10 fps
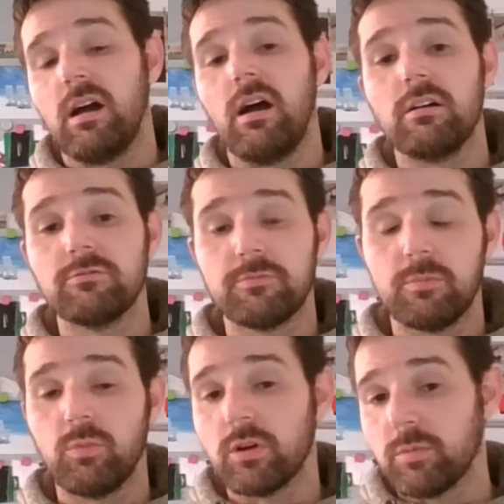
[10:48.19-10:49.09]
I've
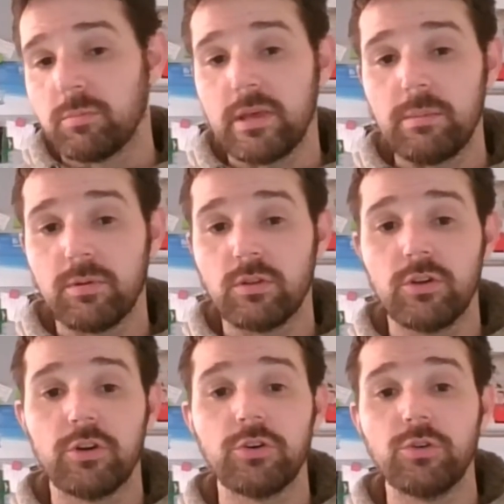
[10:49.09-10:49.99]
worked with people
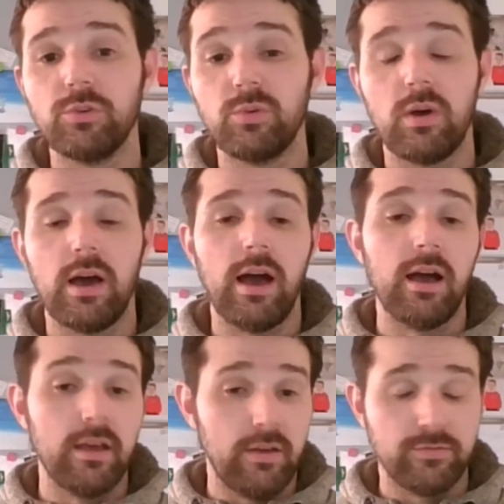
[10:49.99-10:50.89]
who
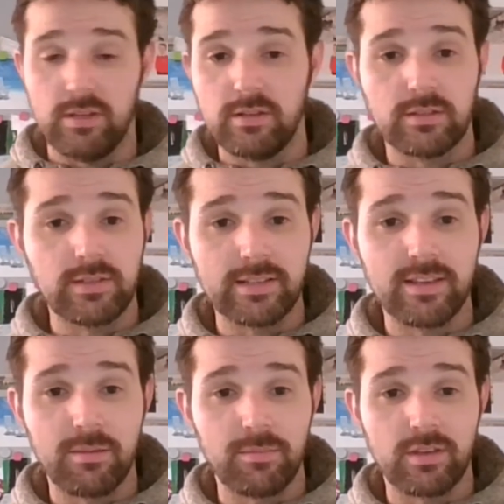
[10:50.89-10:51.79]
I have said the exact
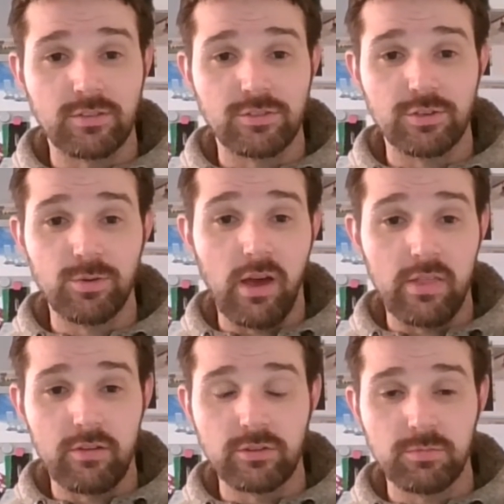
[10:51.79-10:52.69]
same thing to,
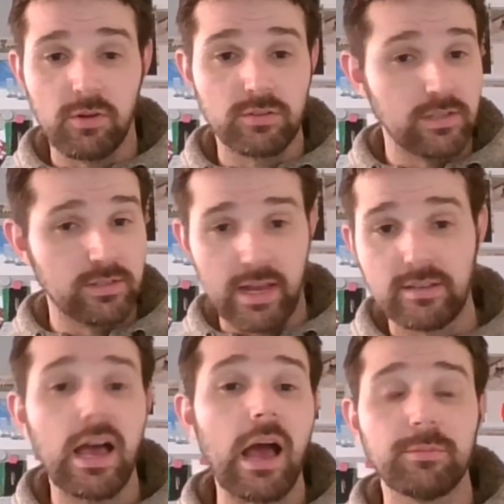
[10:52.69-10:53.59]
and their response is that
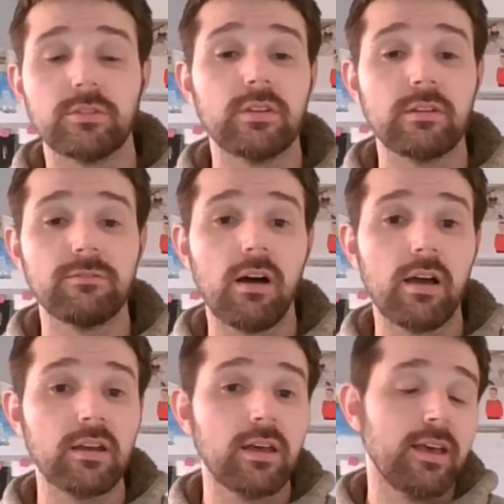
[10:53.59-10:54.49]
is absolutely
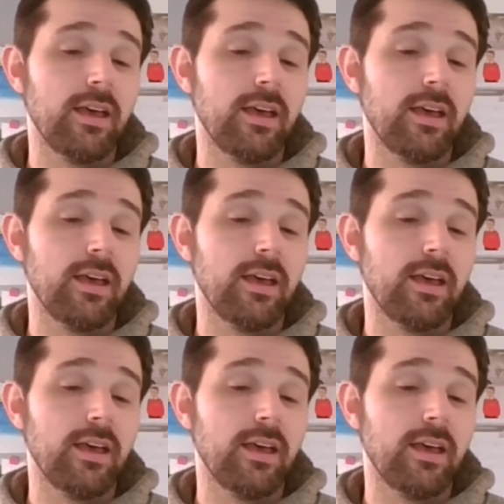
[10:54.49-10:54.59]
fine.